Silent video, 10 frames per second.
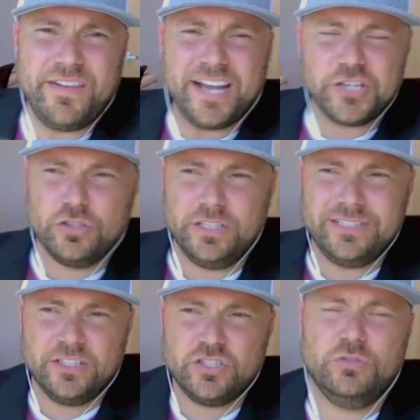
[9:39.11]
And we've
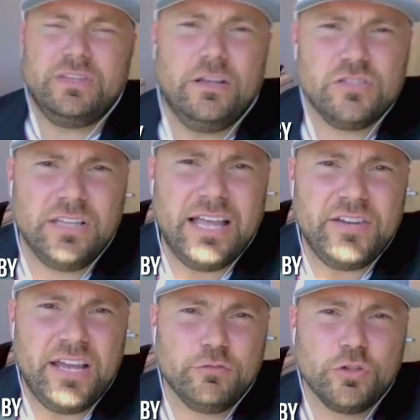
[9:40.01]
actually, since
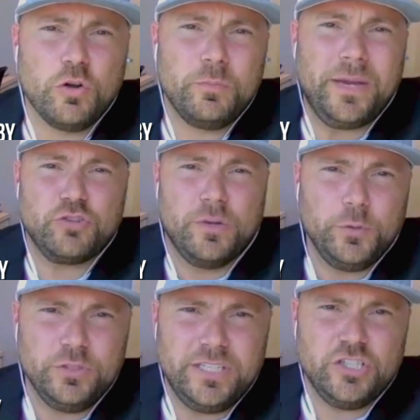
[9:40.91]
2011, have grown by
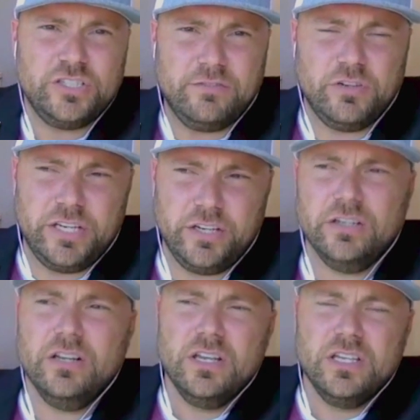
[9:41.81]
triple digits
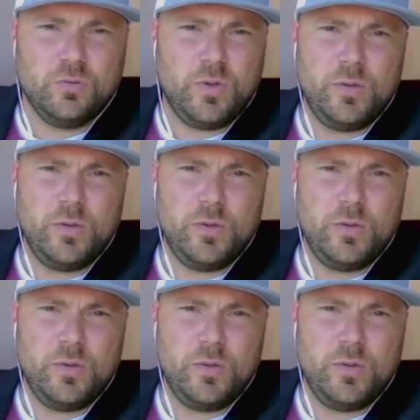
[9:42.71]
every year.